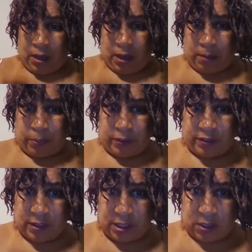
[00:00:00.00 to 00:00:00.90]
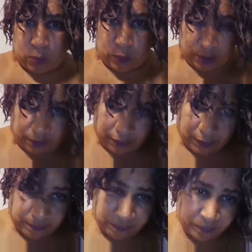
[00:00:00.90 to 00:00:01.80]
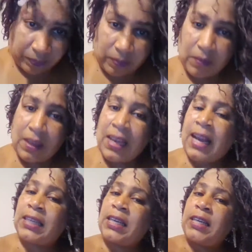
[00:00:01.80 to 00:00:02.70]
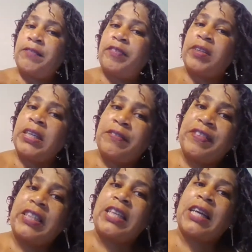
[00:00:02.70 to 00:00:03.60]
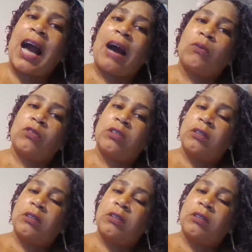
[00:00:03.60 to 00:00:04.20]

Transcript: and proceed with kind of evening out